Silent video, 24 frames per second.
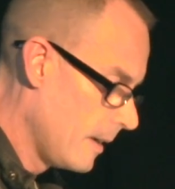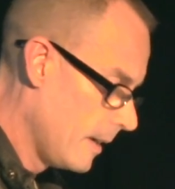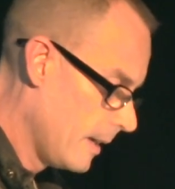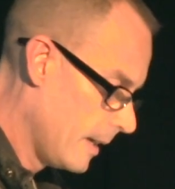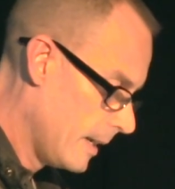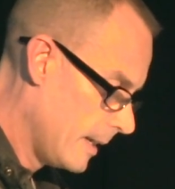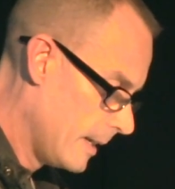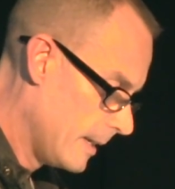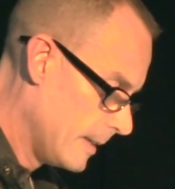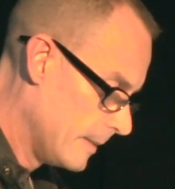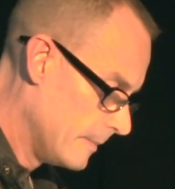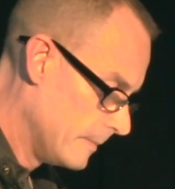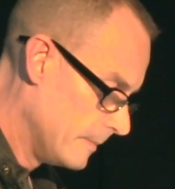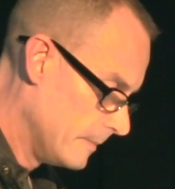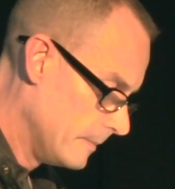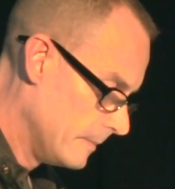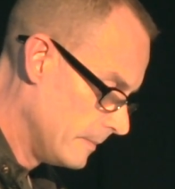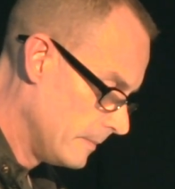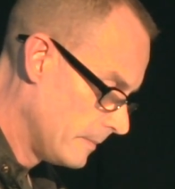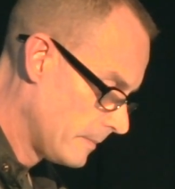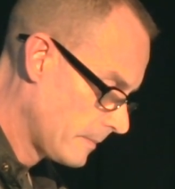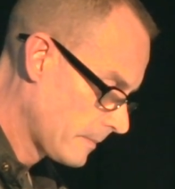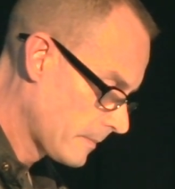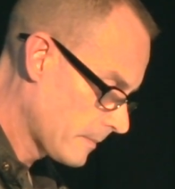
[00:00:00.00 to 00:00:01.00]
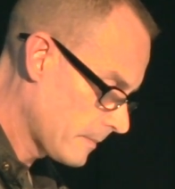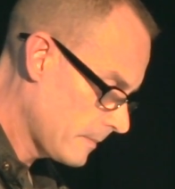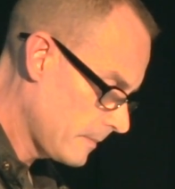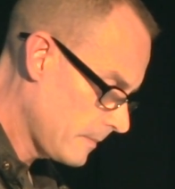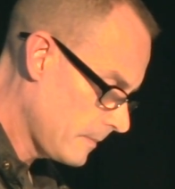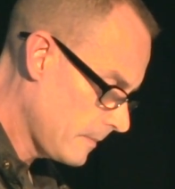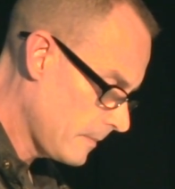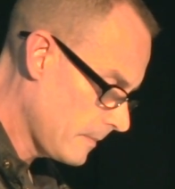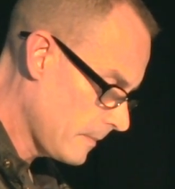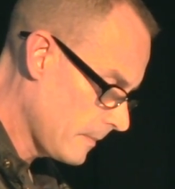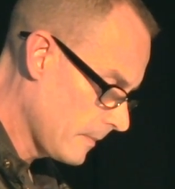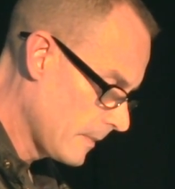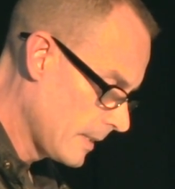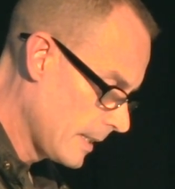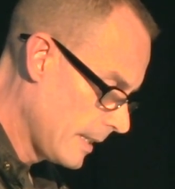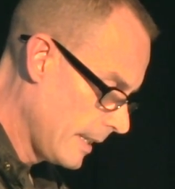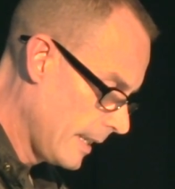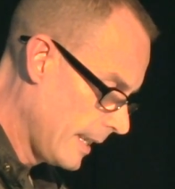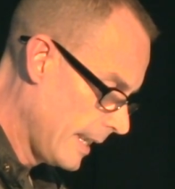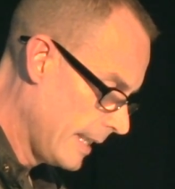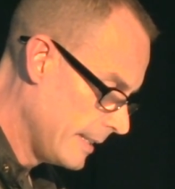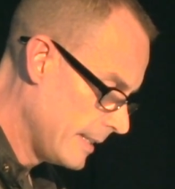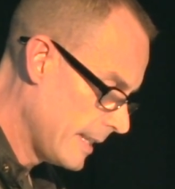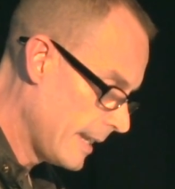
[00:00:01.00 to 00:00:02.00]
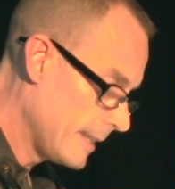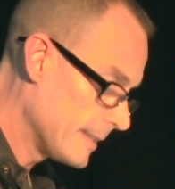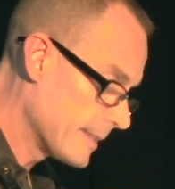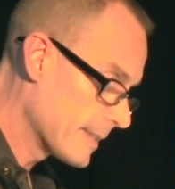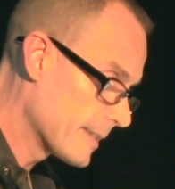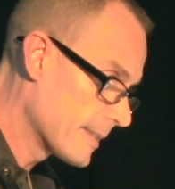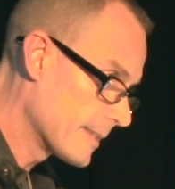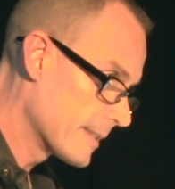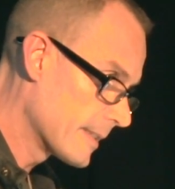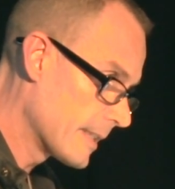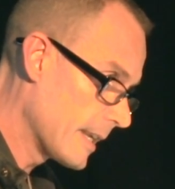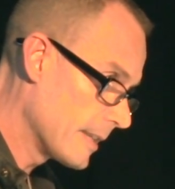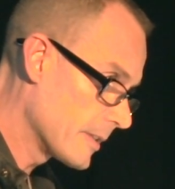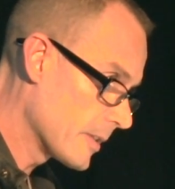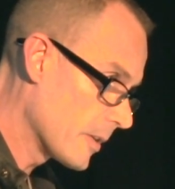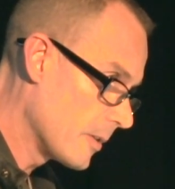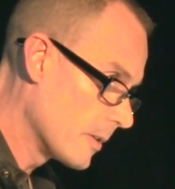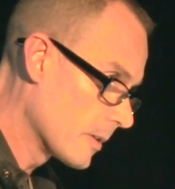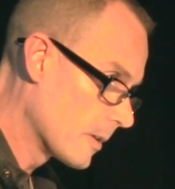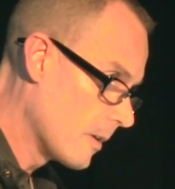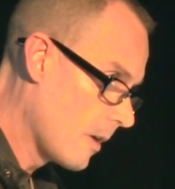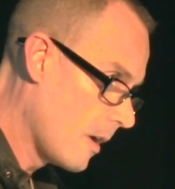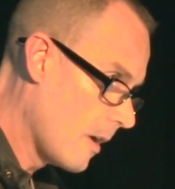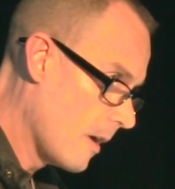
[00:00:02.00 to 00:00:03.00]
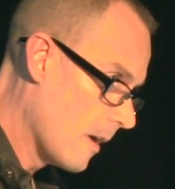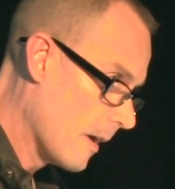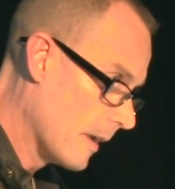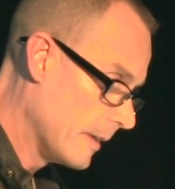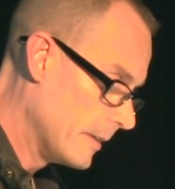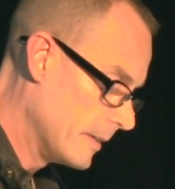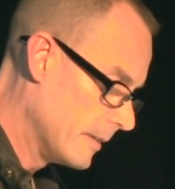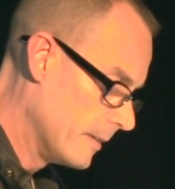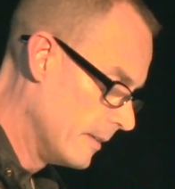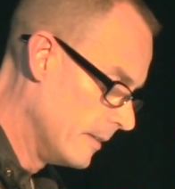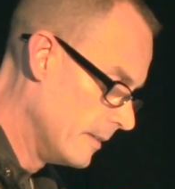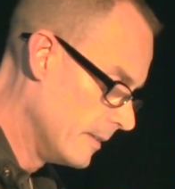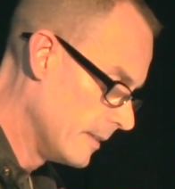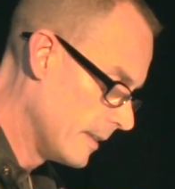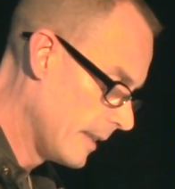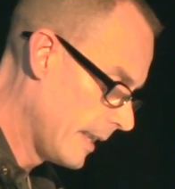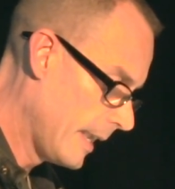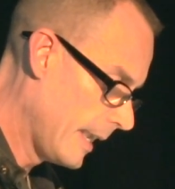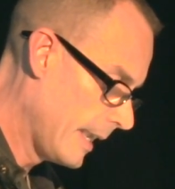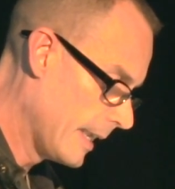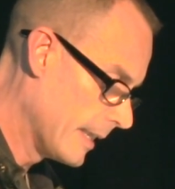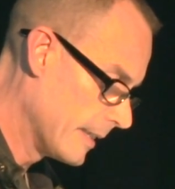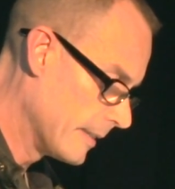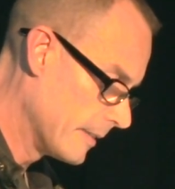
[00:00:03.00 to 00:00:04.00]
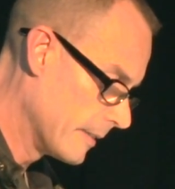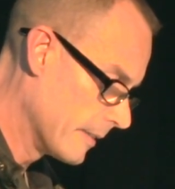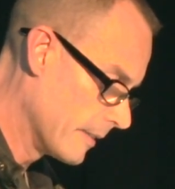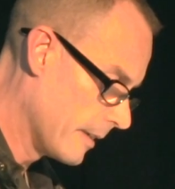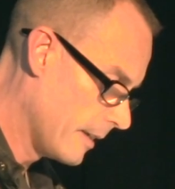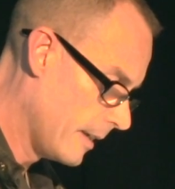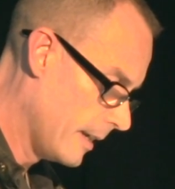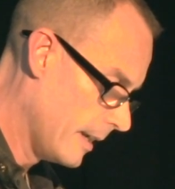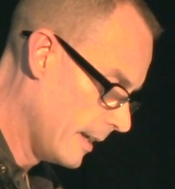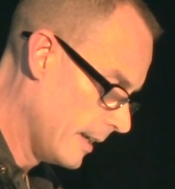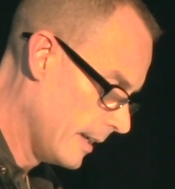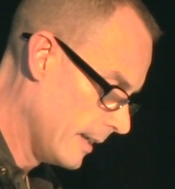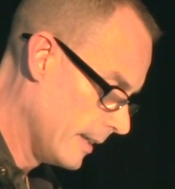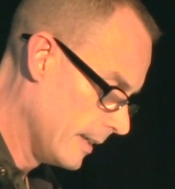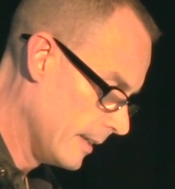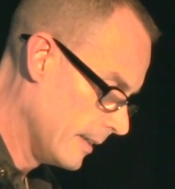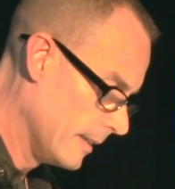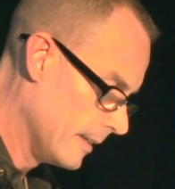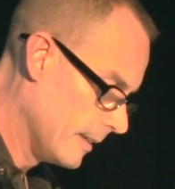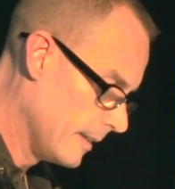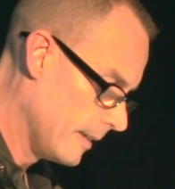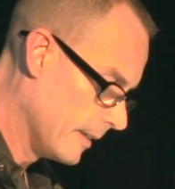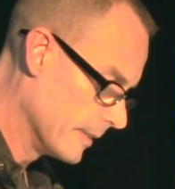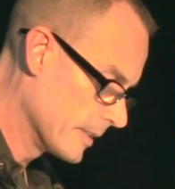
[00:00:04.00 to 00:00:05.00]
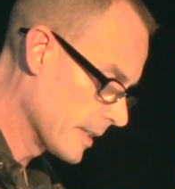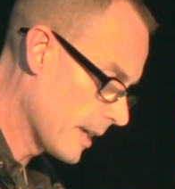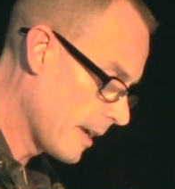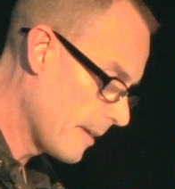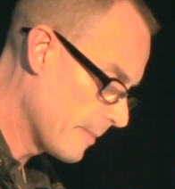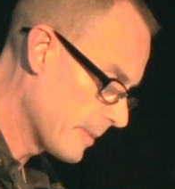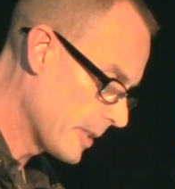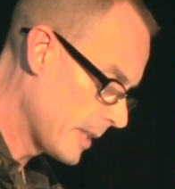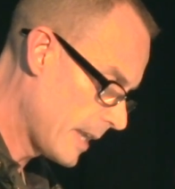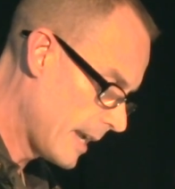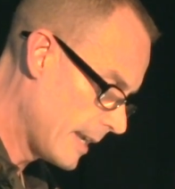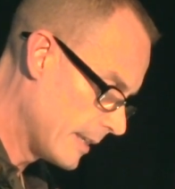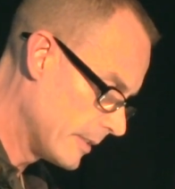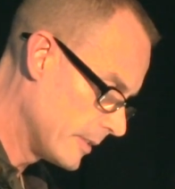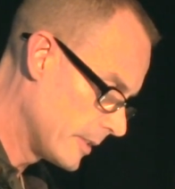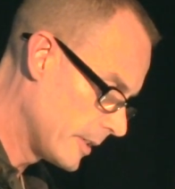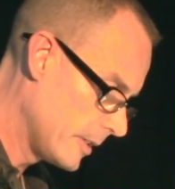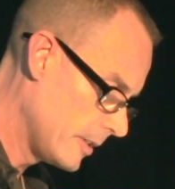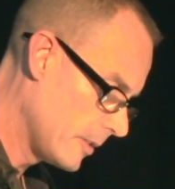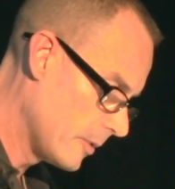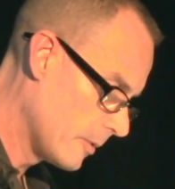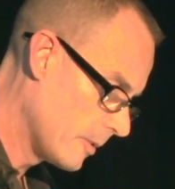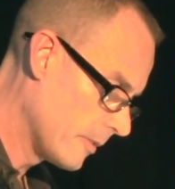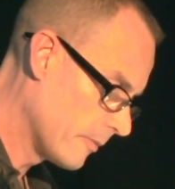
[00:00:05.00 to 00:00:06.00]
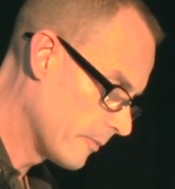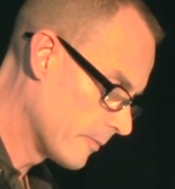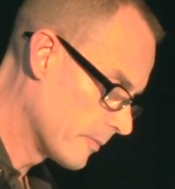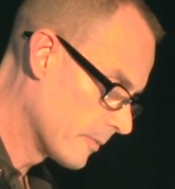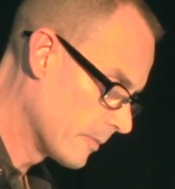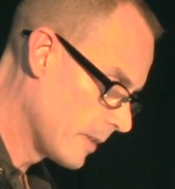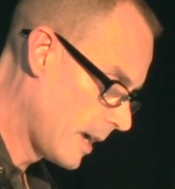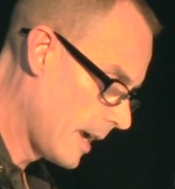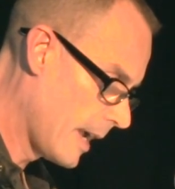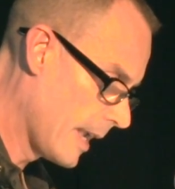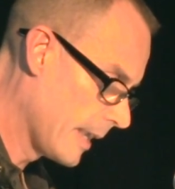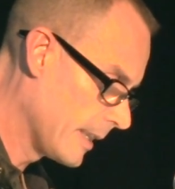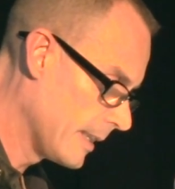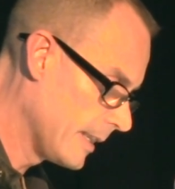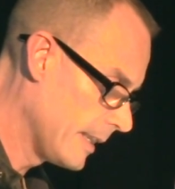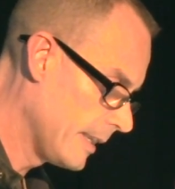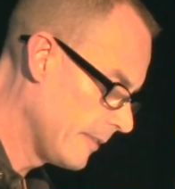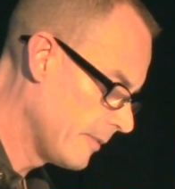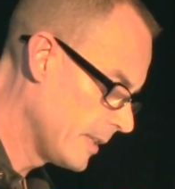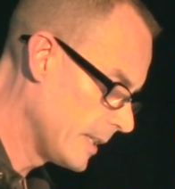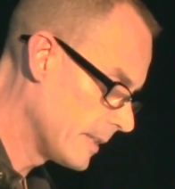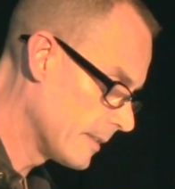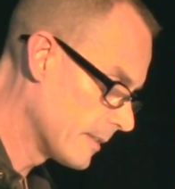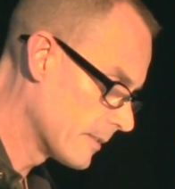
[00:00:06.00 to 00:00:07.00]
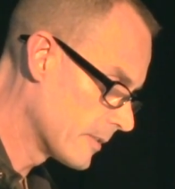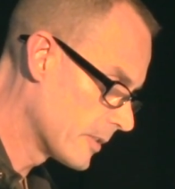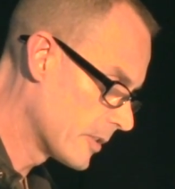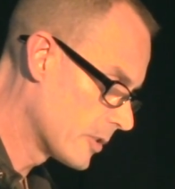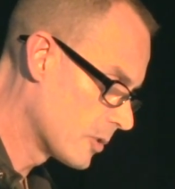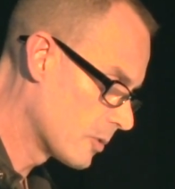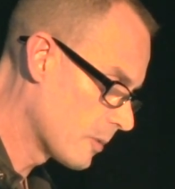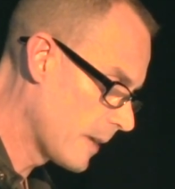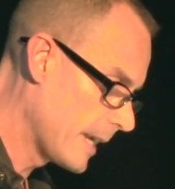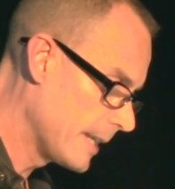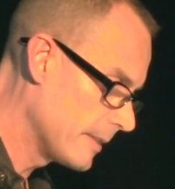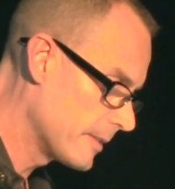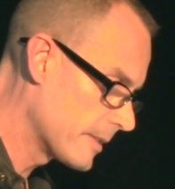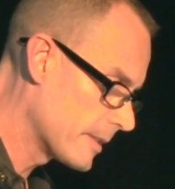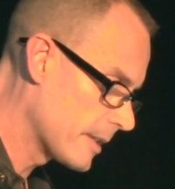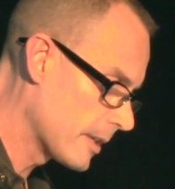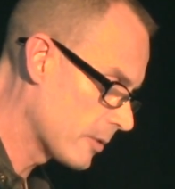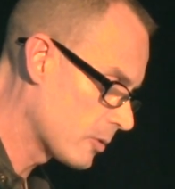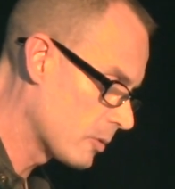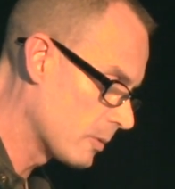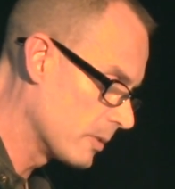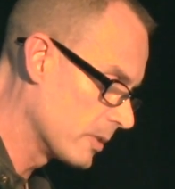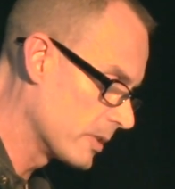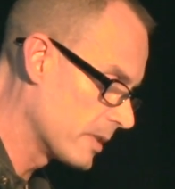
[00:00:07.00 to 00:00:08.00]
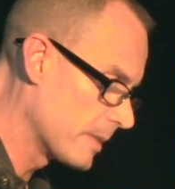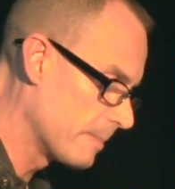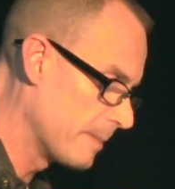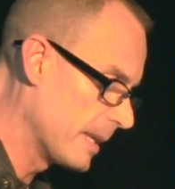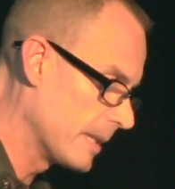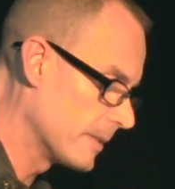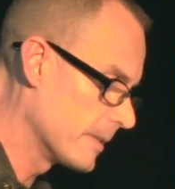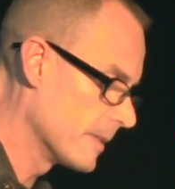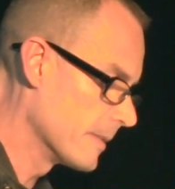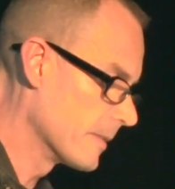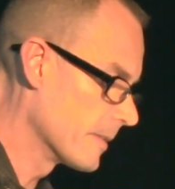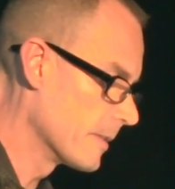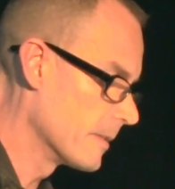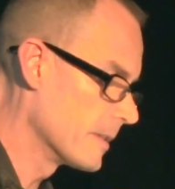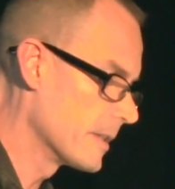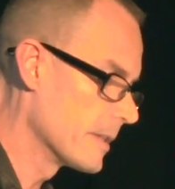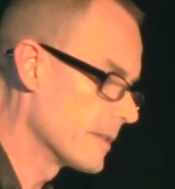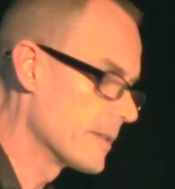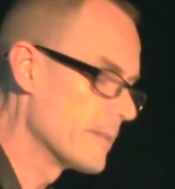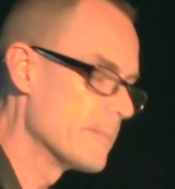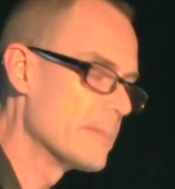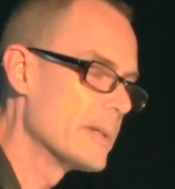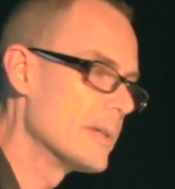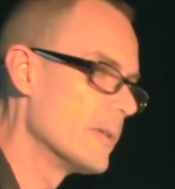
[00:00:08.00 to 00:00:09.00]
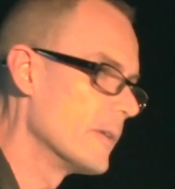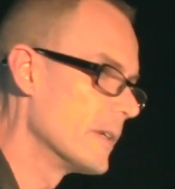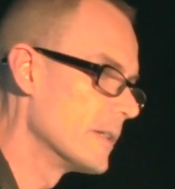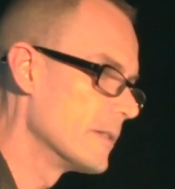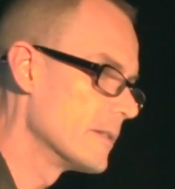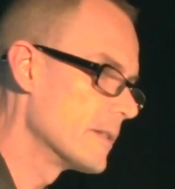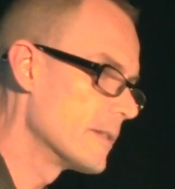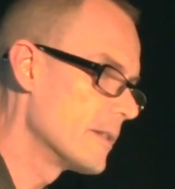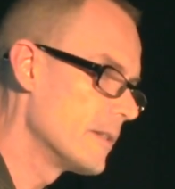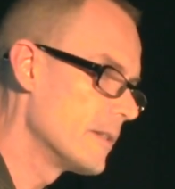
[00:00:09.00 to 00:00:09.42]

And that's all gone. And on top of that, you know, even straight sexual spaces are disappearing